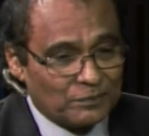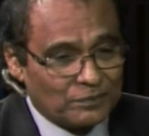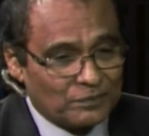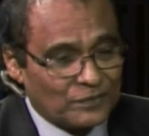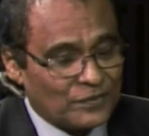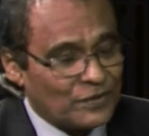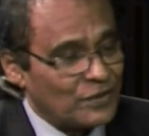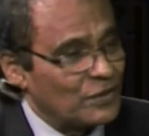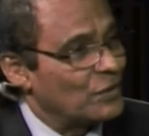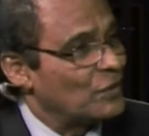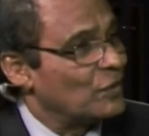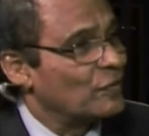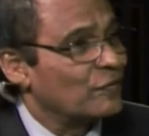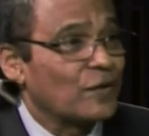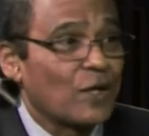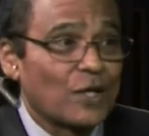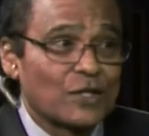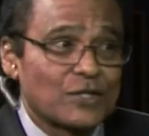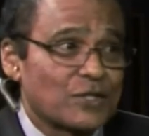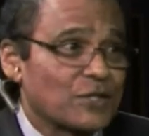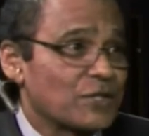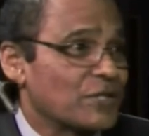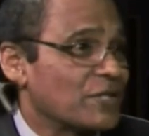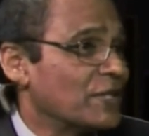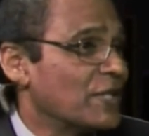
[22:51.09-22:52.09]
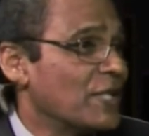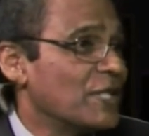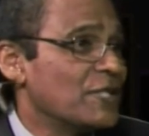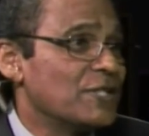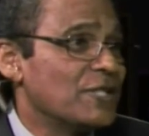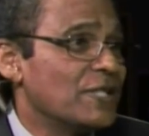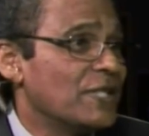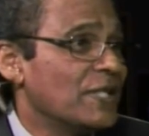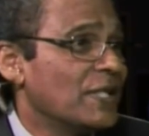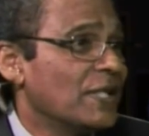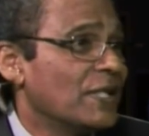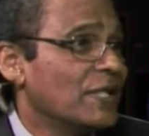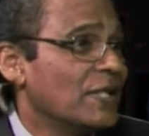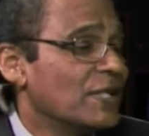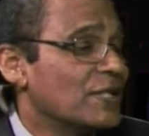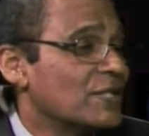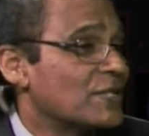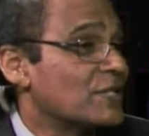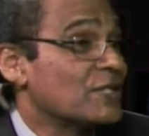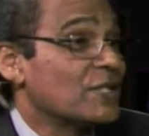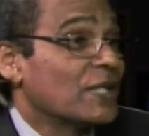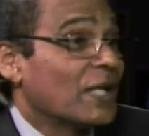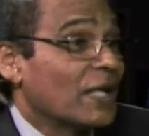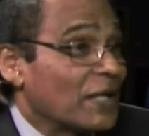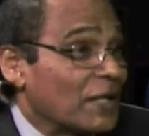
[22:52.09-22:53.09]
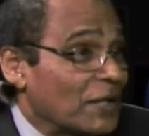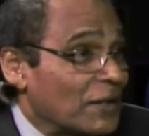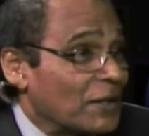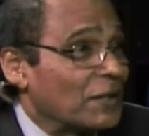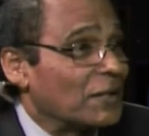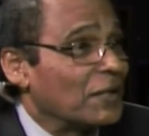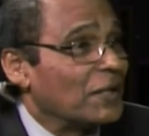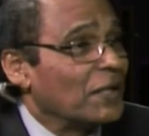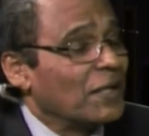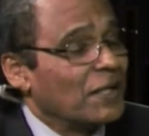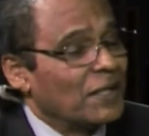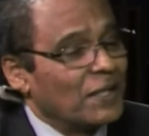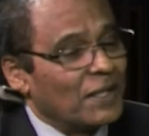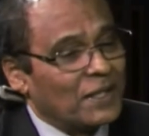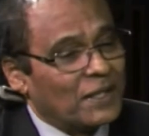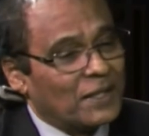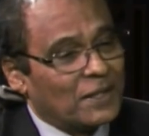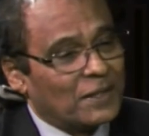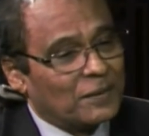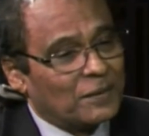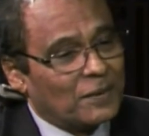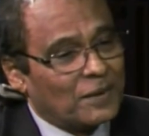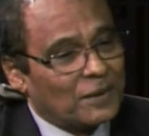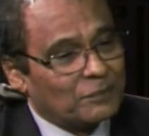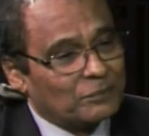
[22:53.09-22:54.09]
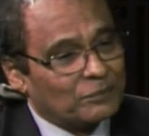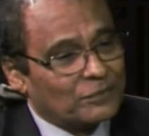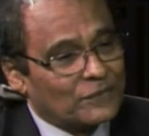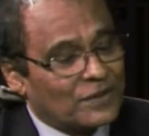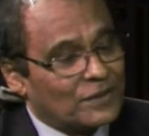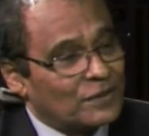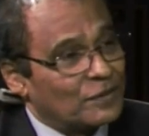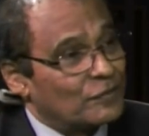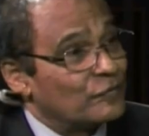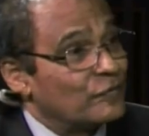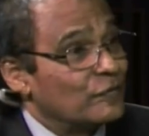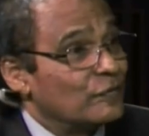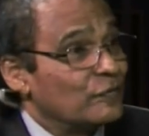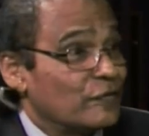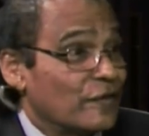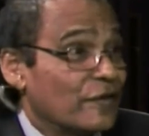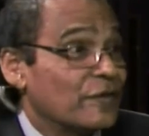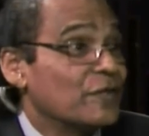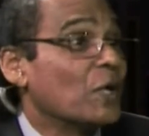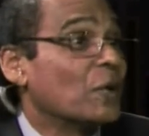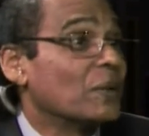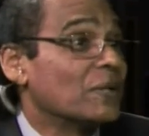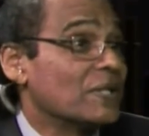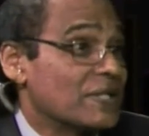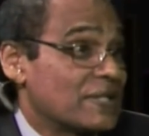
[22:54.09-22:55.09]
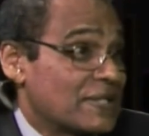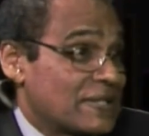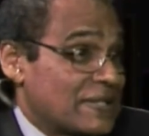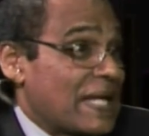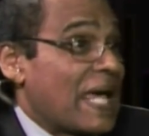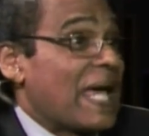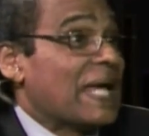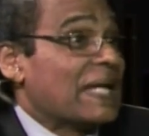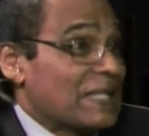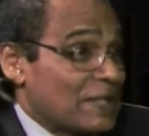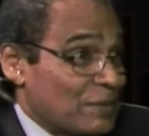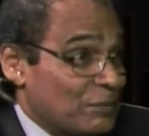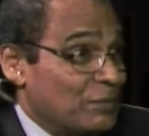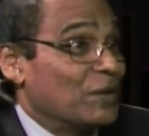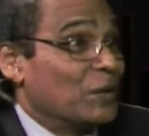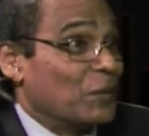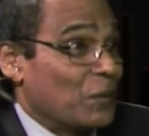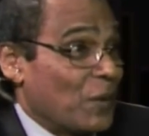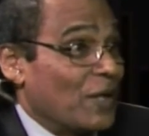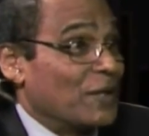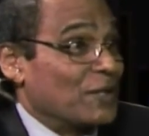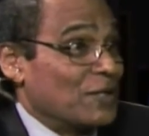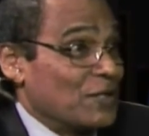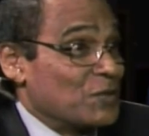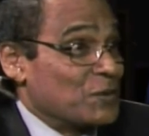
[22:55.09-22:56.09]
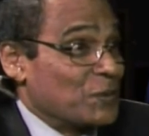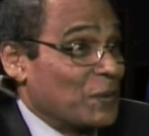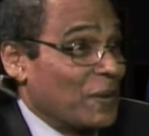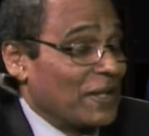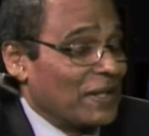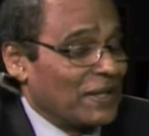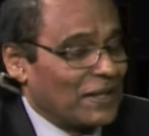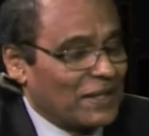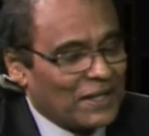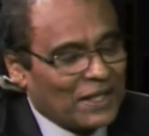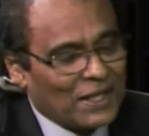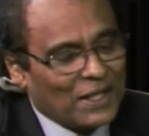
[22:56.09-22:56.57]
You've got such an easy style and a very understandable one as well.